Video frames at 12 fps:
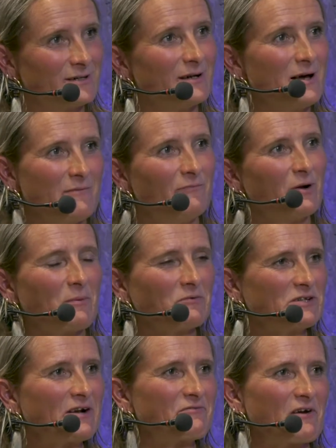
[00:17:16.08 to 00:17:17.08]
Yeah. What
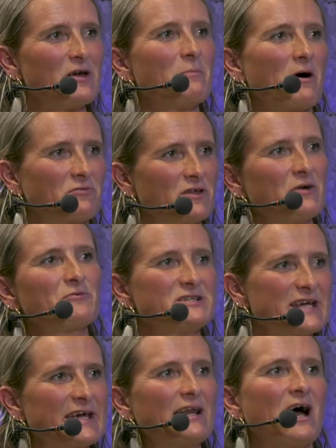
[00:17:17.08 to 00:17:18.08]
about Andrey, about the
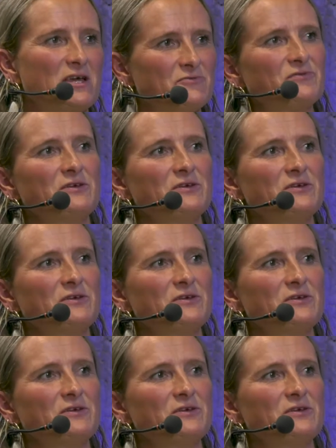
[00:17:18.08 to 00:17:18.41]
everyday life?